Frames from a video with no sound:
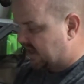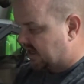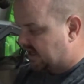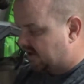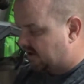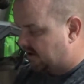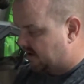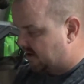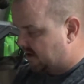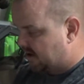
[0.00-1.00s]
then
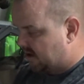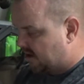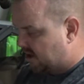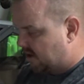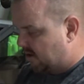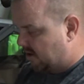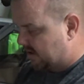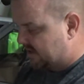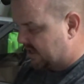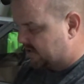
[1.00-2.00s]
your
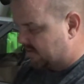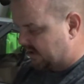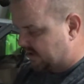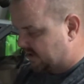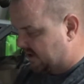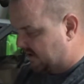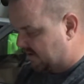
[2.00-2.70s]
accessories,